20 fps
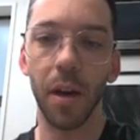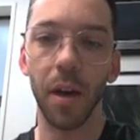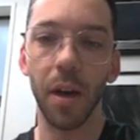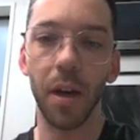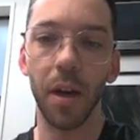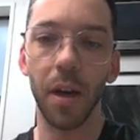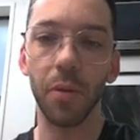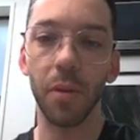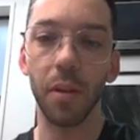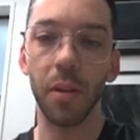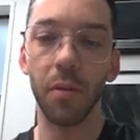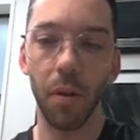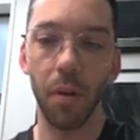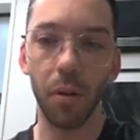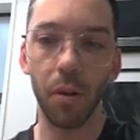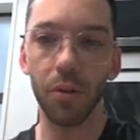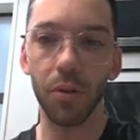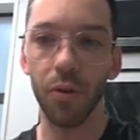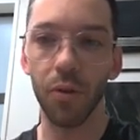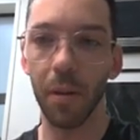by doing the
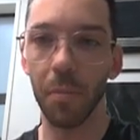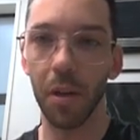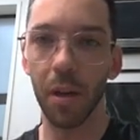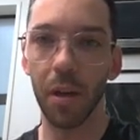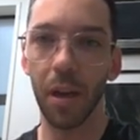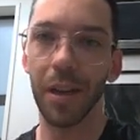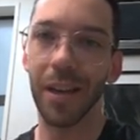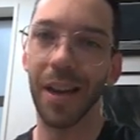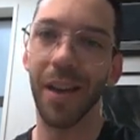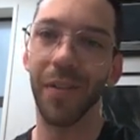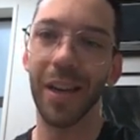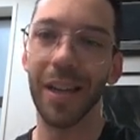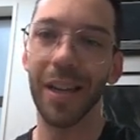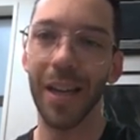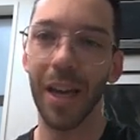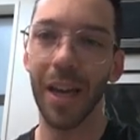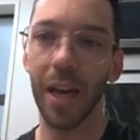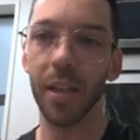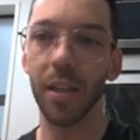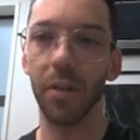wrong treatment and then having a
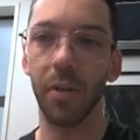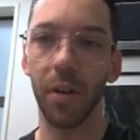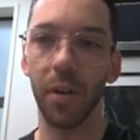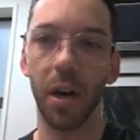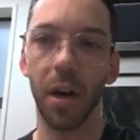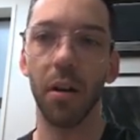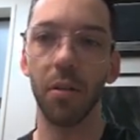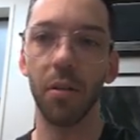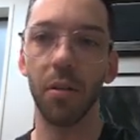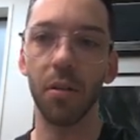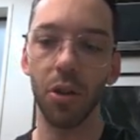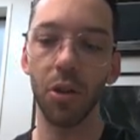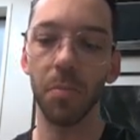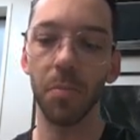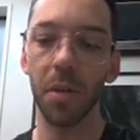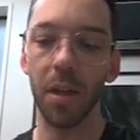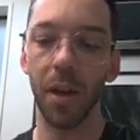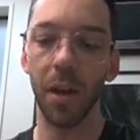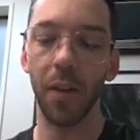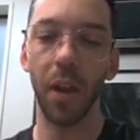nasty recurrent
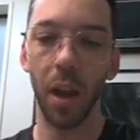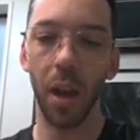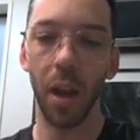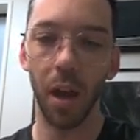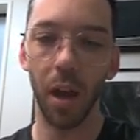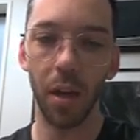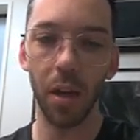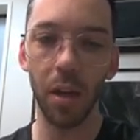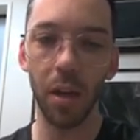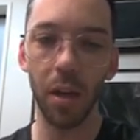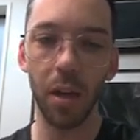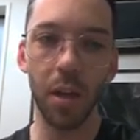tumor down the line.